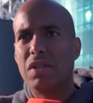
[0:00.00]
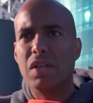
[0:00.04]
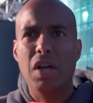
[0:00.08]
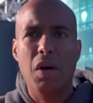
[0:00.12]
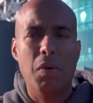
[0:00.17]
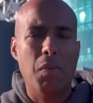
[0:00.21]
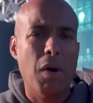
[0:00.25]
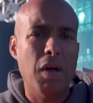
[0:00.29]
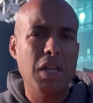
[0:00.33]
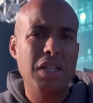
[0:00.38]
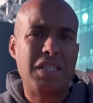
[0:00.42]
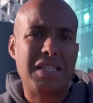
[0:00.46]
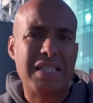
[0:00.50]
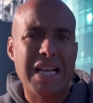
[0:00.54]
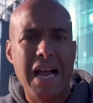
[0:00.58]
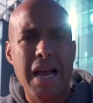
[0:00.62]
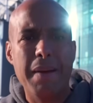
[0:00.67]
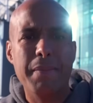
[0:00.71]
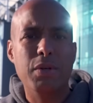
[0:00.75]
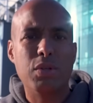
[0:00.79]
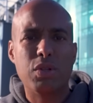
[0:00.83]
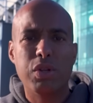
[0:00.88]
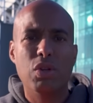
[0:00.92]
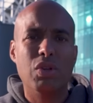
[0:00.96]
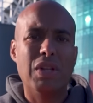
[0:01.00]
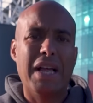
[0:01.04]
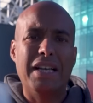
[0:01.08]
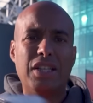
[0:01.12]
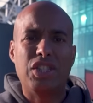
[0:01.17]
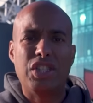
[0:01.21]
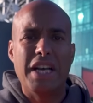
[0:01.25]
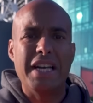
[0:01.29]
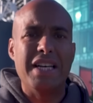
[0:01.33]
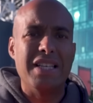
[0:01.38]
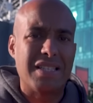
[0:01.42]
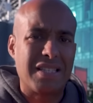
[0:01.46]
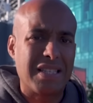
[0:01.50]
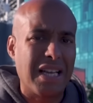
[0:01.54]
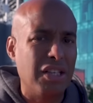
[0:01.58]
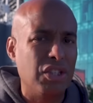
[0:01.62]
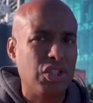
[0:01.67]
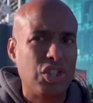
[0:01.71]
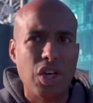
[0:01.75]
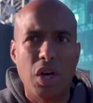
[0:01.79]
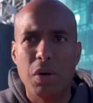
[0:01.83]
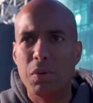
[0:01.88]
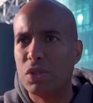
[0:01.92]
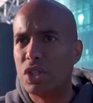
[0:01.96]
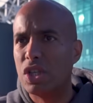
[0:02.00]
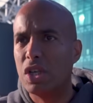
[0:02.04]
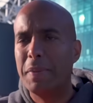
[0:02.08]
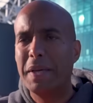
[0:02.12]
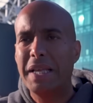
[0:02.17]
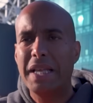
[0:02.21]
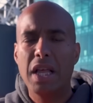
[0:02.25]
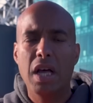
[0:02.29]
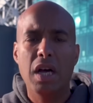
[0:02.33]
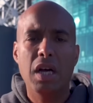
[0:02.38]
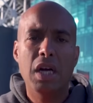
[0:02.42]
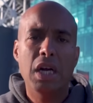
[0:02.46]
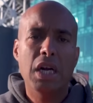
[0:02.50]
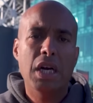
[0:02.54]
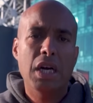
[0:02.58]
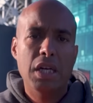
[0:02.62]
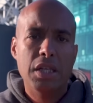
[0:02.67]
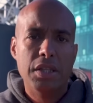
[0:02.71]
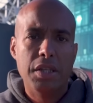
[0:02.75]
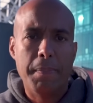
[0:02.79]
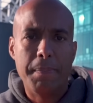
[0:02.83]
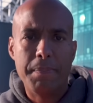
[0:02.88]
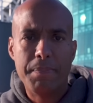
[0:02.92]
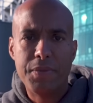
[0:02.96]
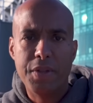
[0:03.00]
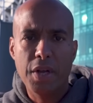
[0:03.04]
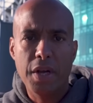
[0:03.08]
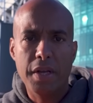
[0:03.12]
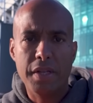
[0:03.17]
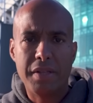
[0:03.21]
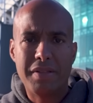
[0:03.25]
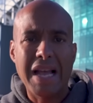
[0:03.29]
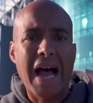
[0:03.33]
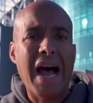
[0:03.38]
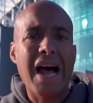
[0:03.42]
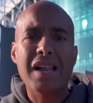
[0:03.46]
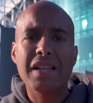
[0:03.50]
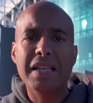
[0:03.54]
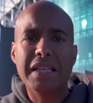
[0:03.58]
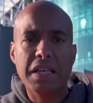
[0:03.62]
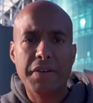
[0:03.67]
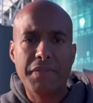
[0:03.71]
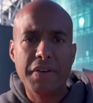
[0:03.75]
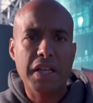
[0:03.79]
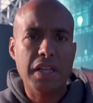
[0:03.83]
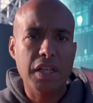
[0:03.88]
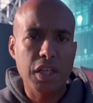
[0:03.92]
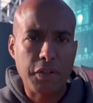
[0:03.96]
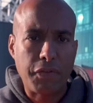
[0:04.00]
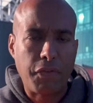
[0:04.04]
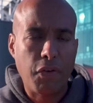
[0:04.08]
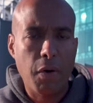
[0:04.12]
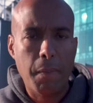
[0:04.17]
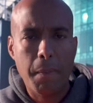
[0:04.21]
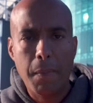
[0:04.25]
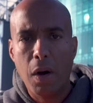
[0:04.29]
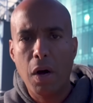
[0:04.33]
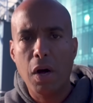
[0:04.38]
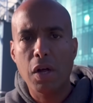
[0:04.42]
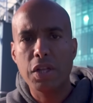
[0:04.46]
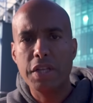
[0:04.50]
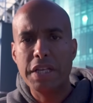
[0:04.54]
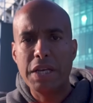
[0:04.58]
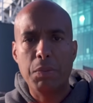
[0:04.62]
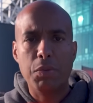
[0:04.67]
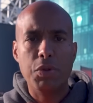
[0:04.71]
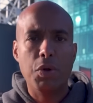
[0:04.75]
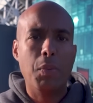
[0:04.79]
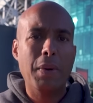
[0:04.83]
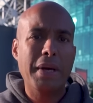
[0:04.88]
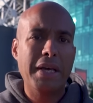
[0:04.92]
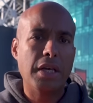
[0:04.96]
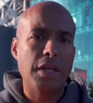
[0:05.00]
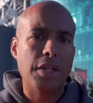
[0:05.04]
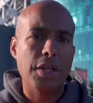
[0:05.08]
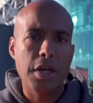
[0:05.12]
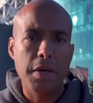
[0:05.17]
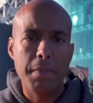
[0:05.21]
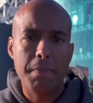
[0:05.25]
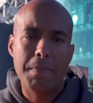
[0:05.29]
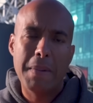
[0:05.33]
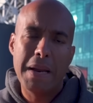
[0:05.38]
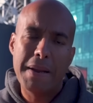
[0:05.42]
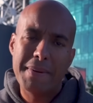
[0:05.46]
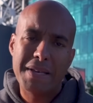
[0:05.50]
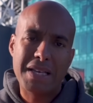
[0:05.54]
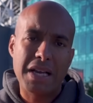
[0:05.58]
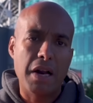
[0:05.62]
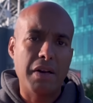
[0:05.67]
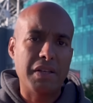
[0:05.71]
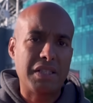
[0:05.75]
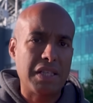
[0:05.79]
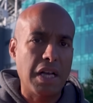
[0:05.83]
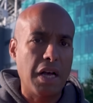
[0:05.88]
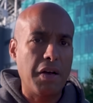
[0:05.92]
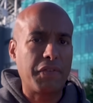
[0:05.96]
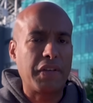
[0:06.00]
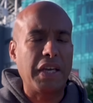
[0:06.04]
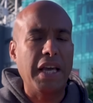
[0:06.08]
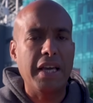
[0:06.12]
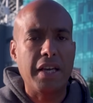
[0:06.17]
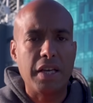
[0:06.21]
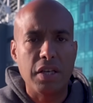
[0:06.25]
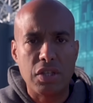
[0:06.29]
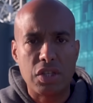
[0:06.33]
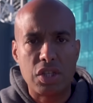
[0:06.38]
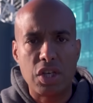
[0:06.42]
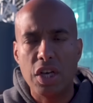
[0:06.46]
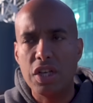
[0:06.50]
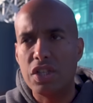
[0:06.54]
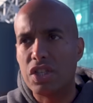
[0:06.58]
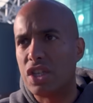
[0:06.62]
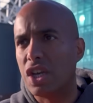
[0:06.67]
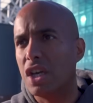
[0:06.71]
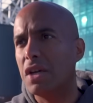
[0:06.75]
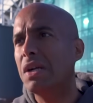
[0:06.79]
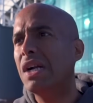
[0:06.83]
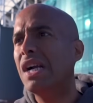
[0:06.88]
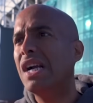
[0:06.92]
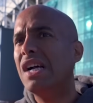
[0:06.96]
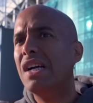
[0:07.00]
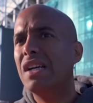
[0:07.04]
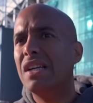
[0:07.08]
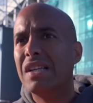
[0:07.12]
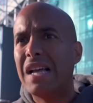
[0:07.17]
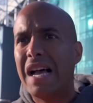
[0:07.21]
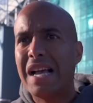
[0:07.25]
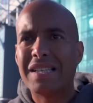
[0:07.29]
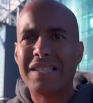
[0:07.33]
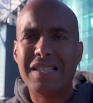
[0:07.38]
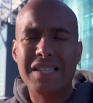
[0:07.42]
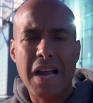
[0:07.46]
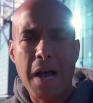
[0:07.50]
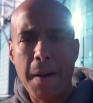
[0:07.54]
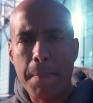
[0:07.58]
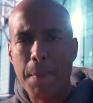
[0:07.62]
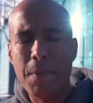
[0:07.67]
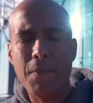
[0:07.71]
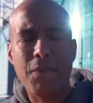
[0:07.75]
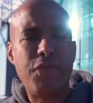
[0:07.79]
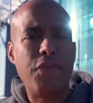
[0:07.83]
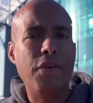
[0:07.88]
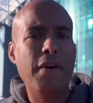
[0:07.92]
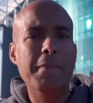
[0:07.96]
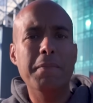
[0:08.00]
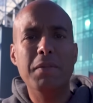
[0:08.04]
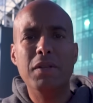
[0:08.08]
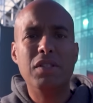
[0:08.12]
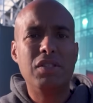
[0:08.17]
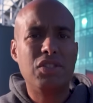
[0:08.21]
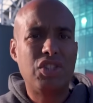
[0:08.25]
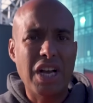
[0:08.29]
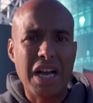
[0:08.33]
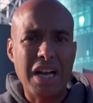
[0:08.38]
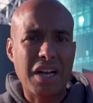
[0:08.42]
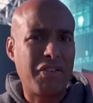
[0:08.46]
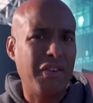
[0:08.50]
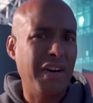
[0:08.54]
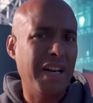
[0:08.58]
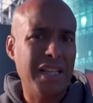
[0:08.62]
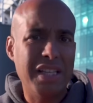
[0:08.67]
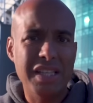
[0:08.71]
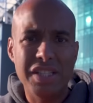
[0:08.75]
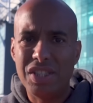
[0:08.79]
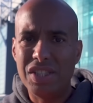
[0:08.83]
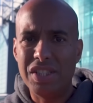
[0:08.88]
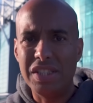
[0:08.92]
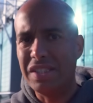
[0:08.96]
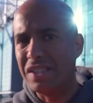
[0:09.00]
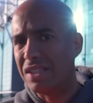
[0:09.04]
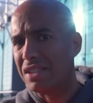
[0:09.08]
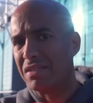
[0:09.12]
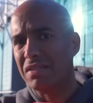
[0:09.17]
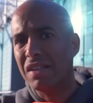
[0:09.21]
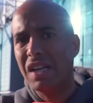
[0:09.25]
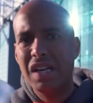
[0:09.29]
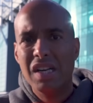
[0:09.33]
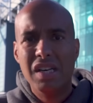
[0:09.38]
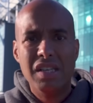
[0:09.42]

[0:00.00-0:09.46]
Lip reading: at one time it looked like Jadon Sancho was going to be the darling of English football, the winger that maybe Gareth Southgate could turn to. Hasn't happened for him. Jack Grealish,